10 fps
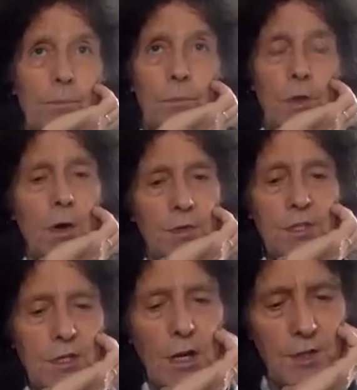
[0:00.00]
no the
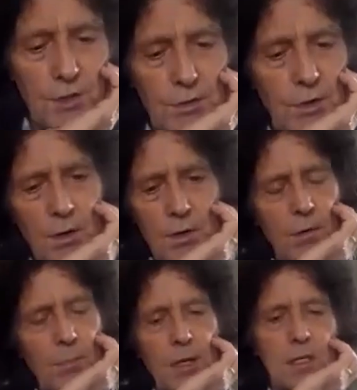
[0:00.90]
solitude no
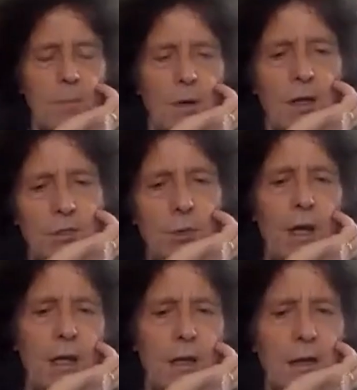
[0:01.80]
no because i'm locked
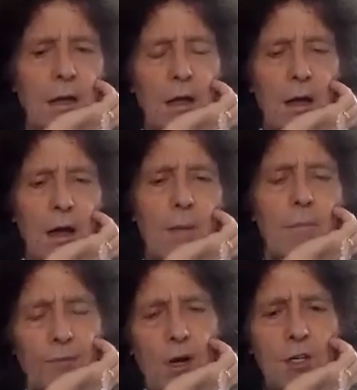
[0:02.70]
away I'm
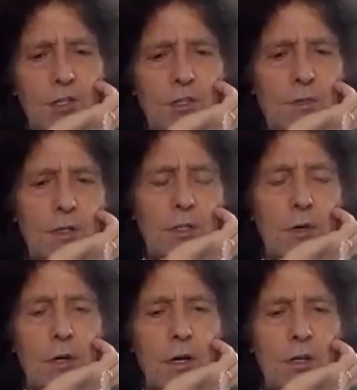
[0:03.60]
conscious of what's
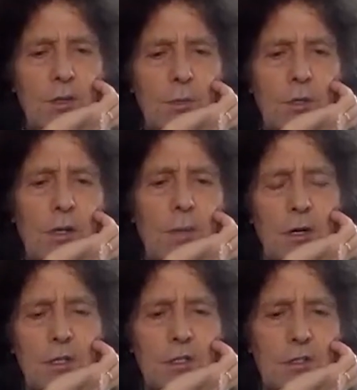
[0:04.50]
going on in the world. I'm
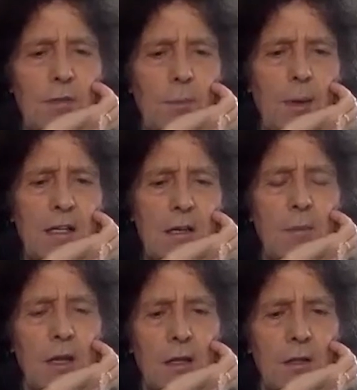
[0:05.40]
conscious of the
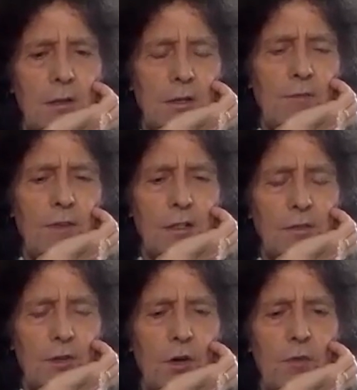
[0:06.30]
pandemic and the effect of
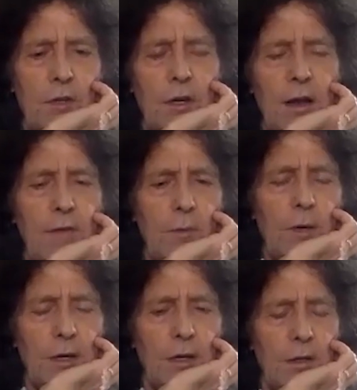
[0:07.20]
COVID on
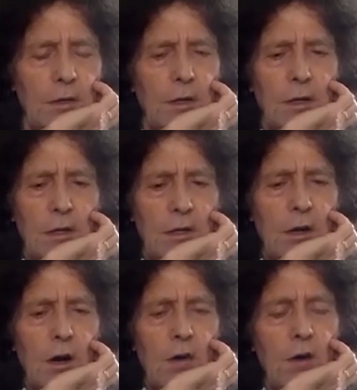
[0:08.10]
everybody, mm-hmm.
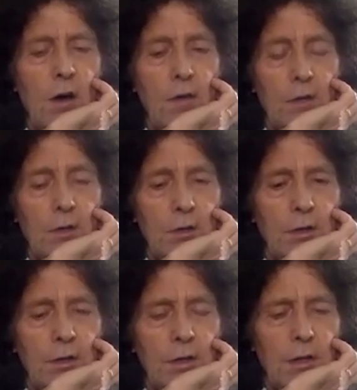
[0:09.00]
horror of it all.
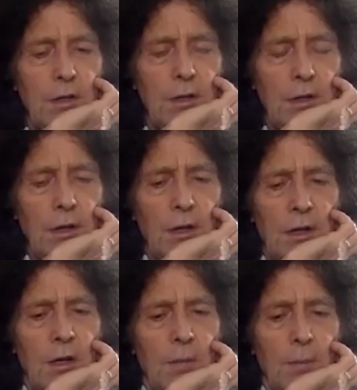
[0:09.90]
And, and uh,
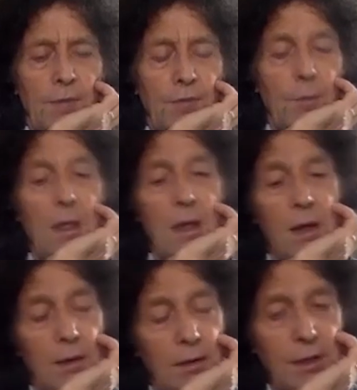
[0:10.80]
but for
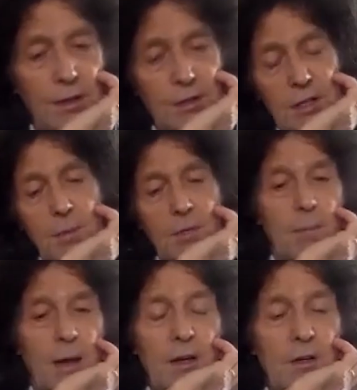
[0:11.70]
me, the subject
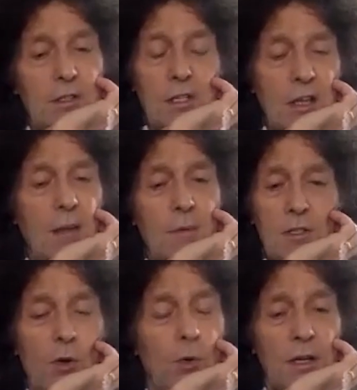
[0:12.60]
matter is the same as
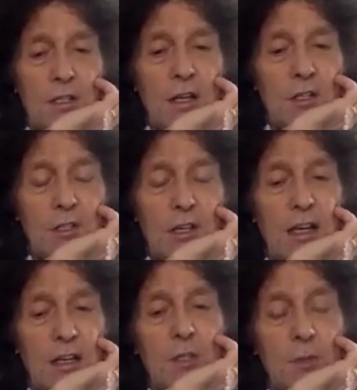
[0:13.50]
always. I just get
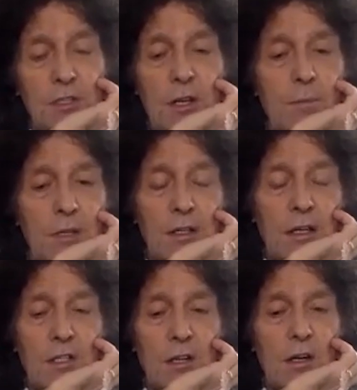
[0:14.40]
into a subject. I
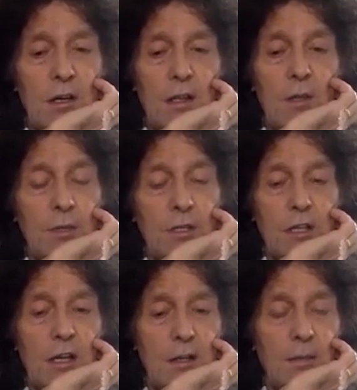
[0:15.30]
start either with a
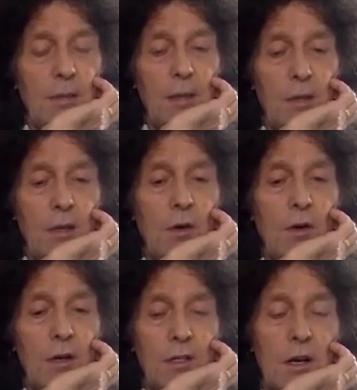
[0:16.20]
title, maybe,
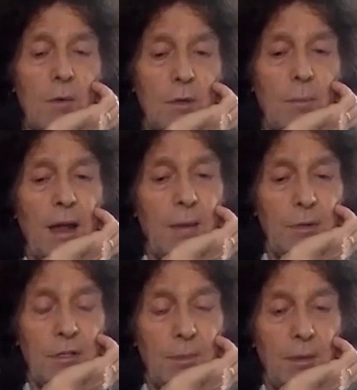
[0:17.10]
or I start with a blank
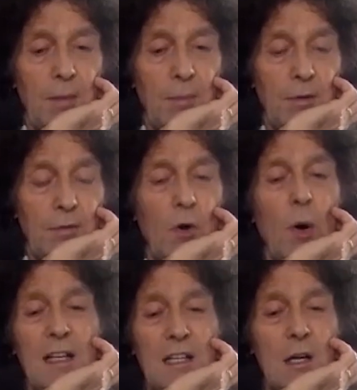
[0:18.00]
piece of paper. No
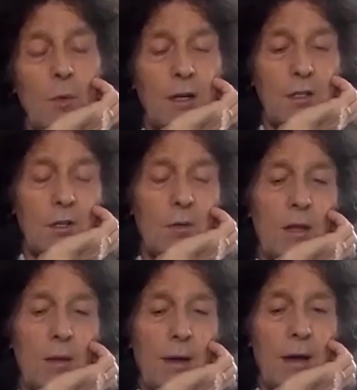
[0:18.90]
idea what it's going to
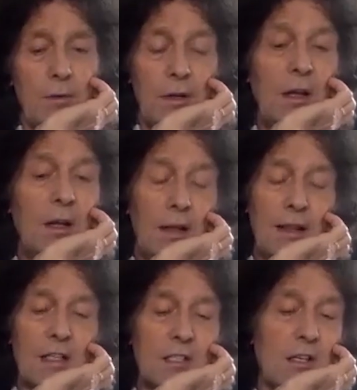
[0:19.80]
be about. And
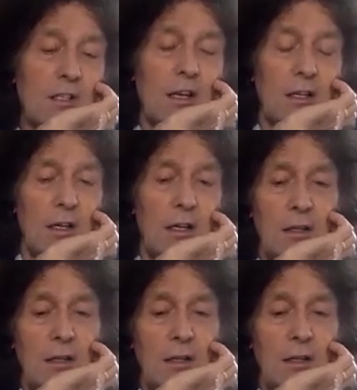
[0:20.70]
that's exciting.